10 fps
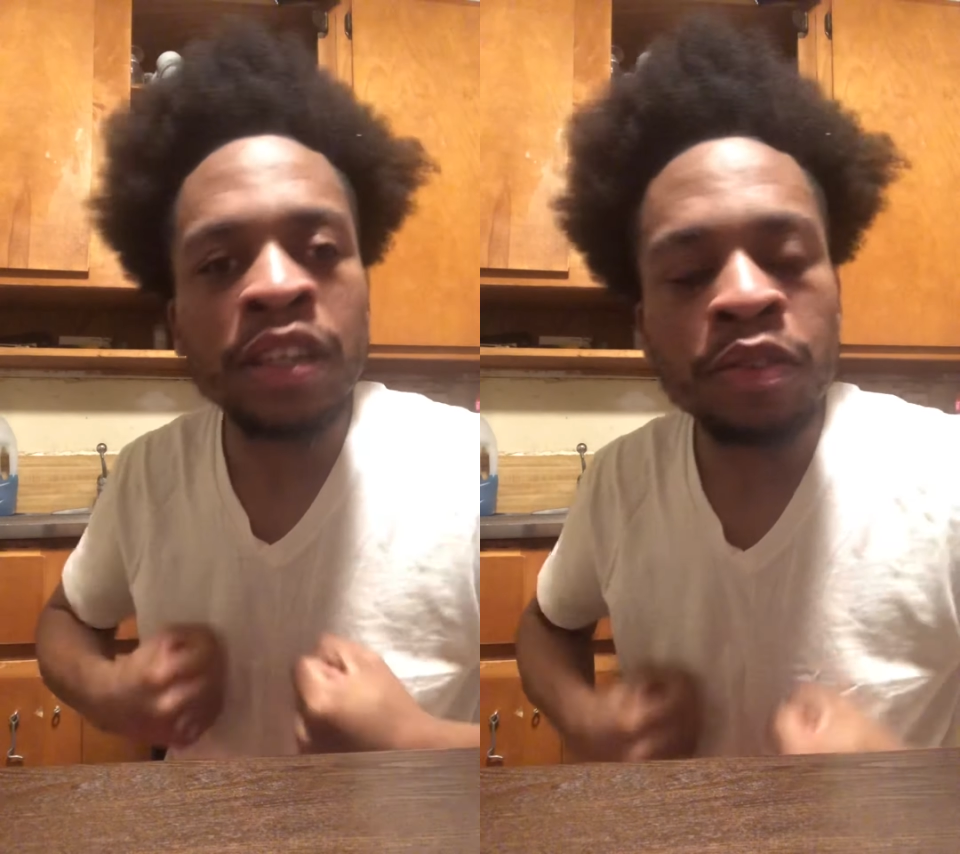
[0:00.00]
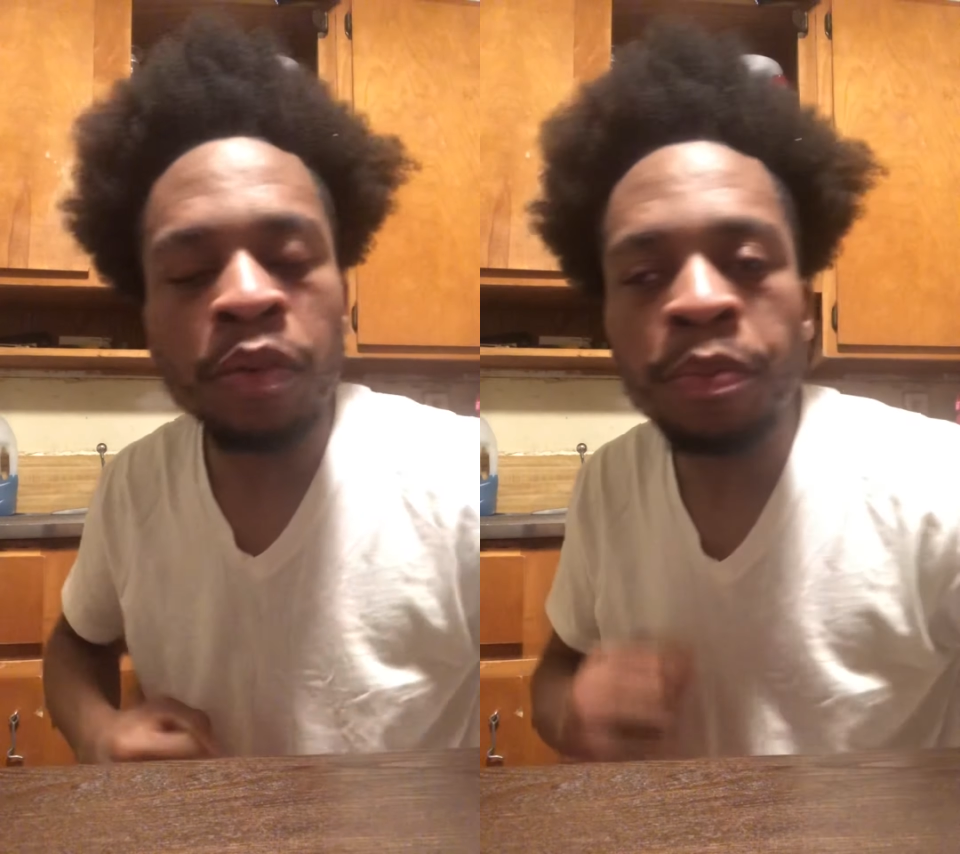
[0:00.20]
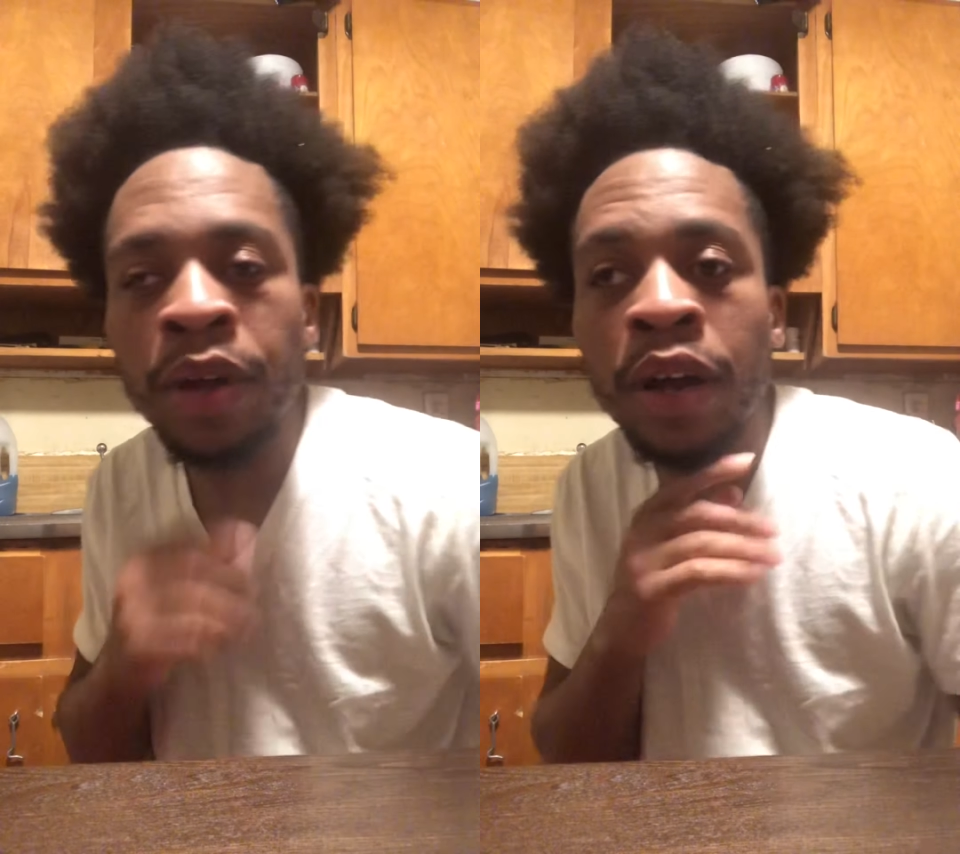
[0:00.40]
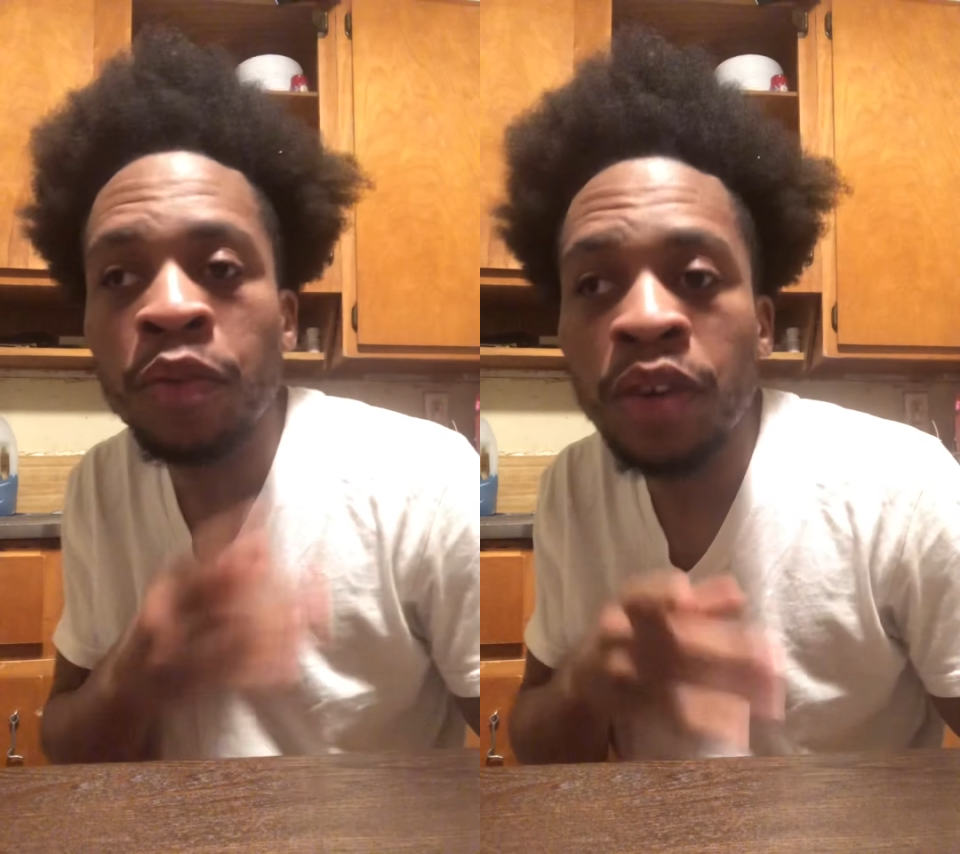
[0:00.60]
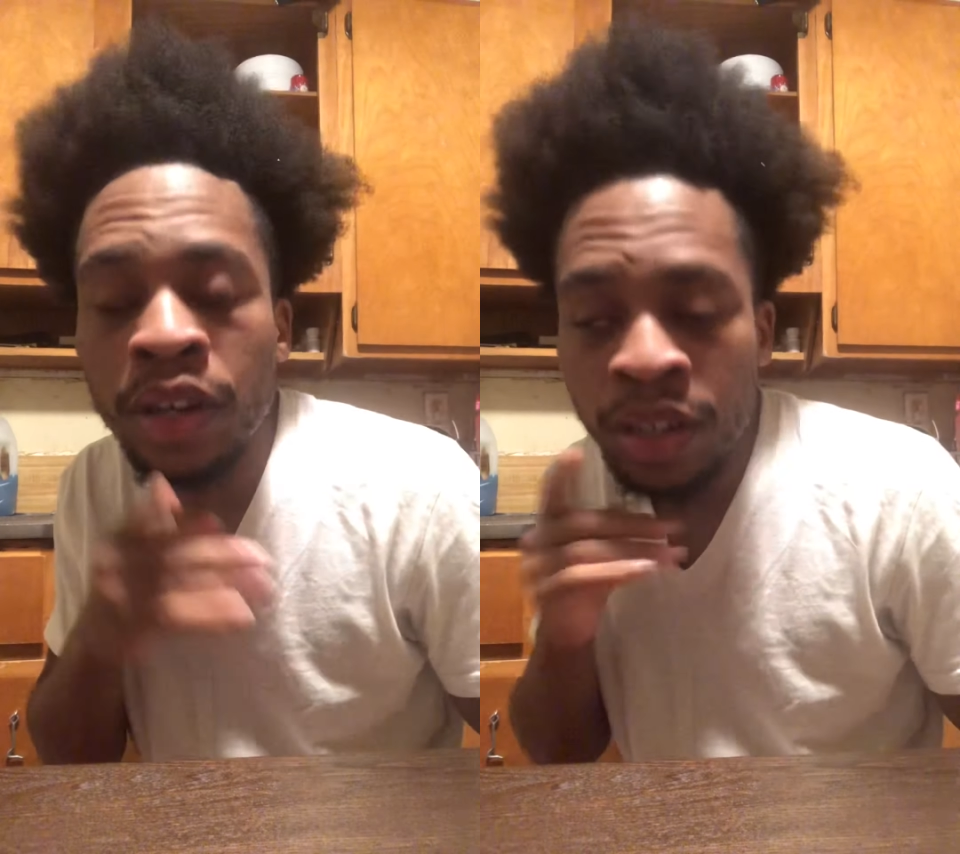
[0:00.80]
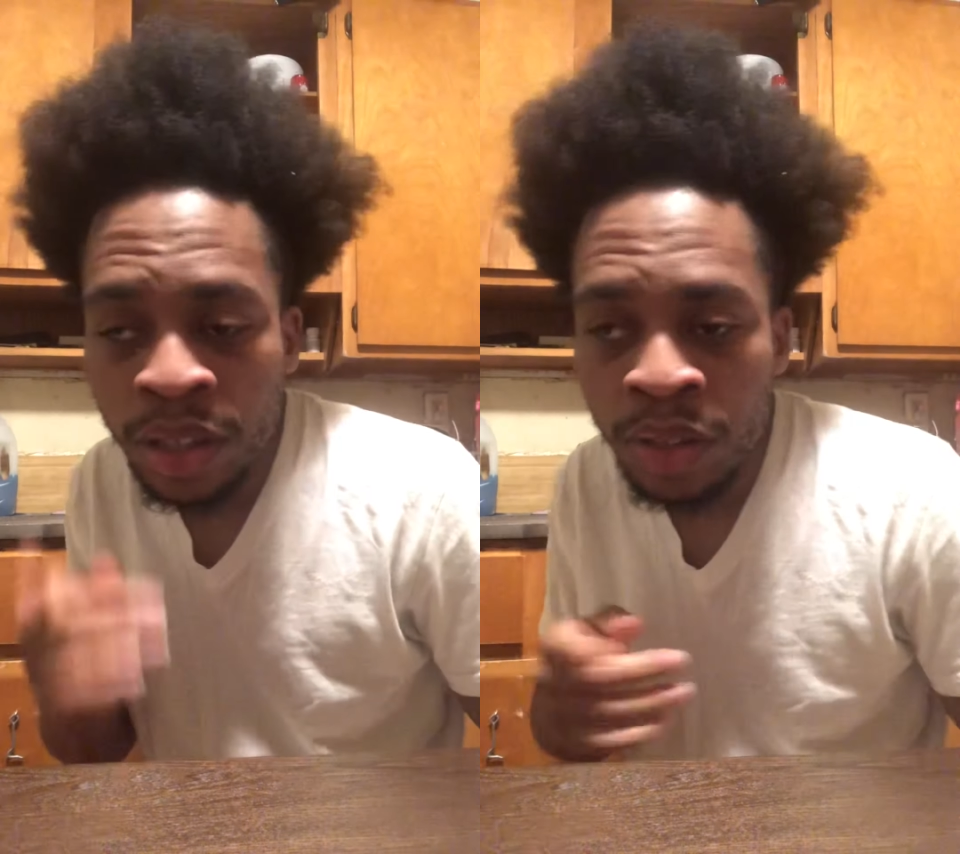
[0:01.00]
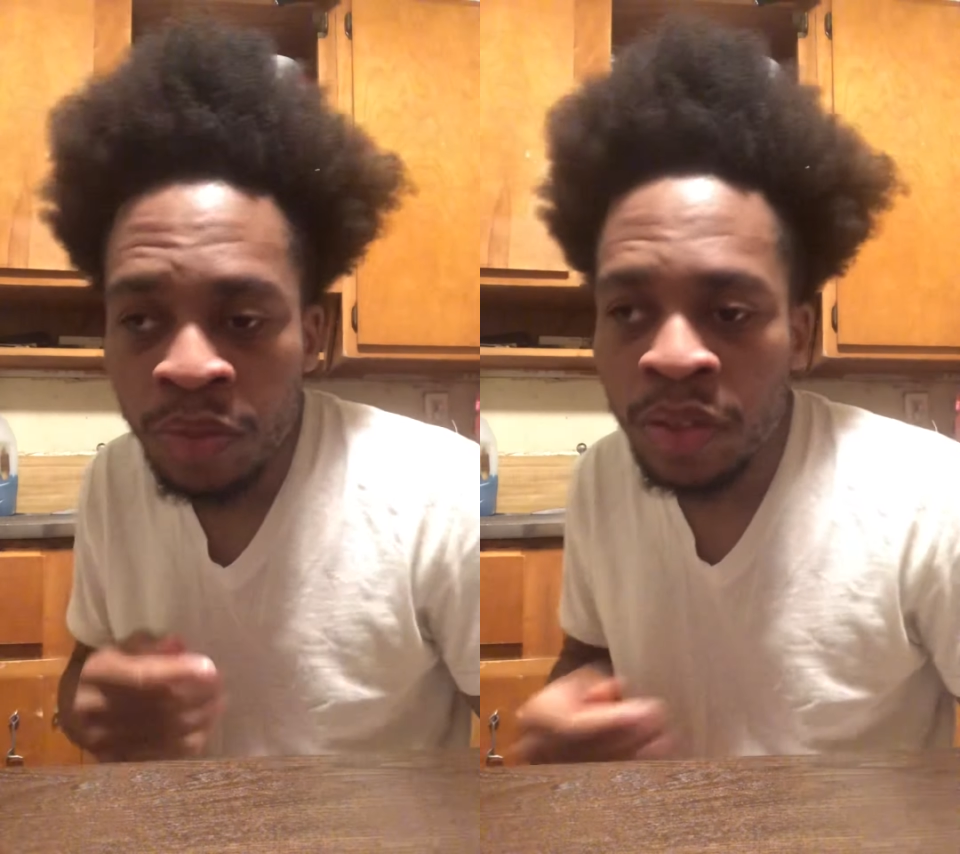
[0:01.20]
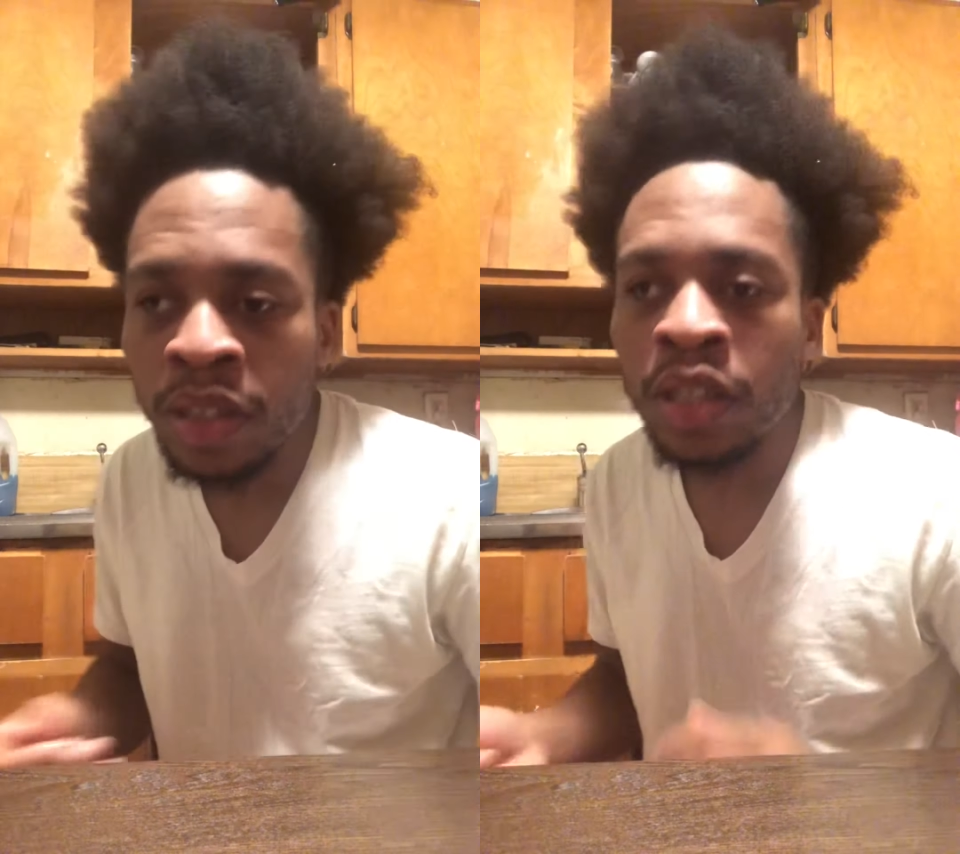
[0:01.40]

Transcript: We back with another one.